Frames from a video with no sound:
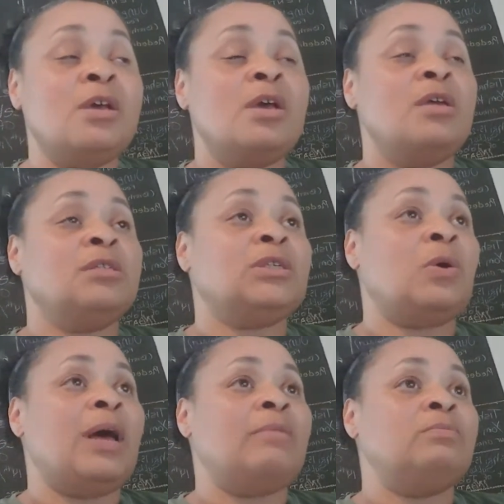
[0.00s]
And so
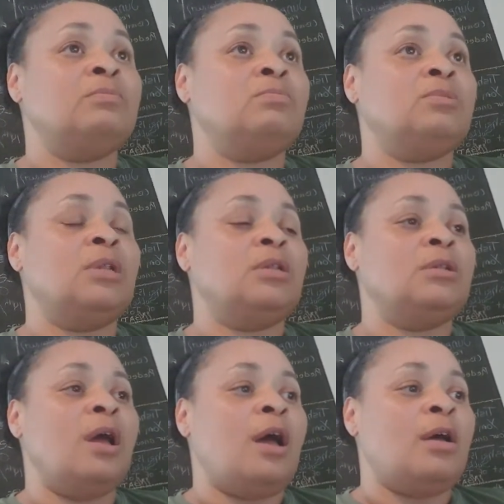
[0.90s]
I'm
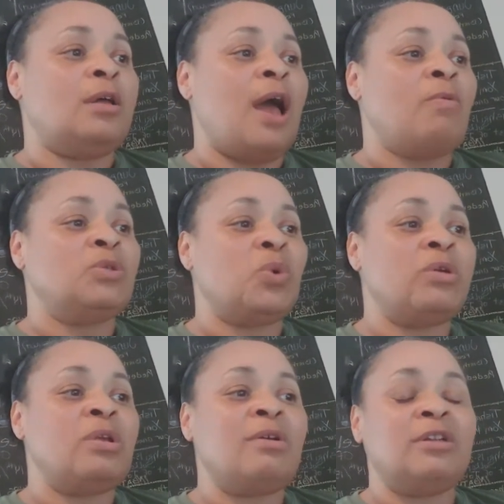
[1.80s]
uh, I was
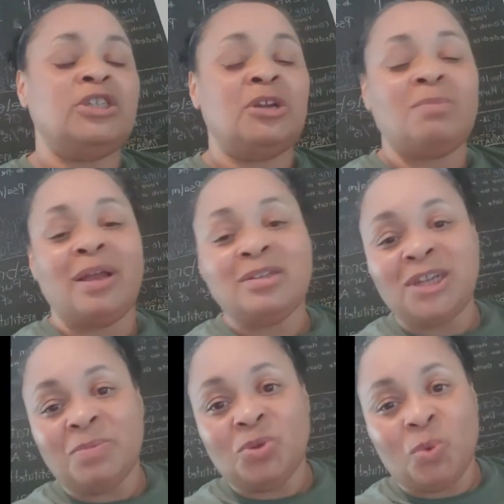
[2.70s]
working on Jeremiah
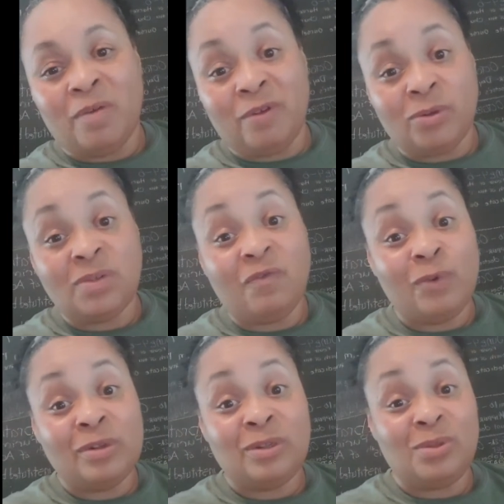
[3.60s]
chapter 1, verse
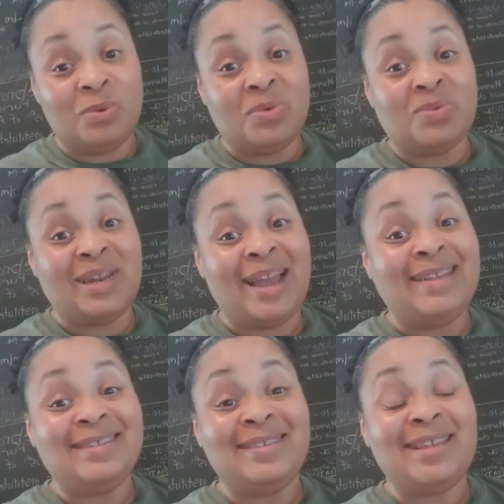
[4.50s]
4 through
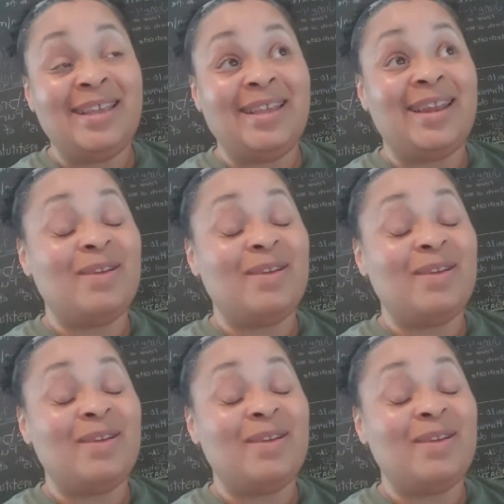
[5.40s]
19.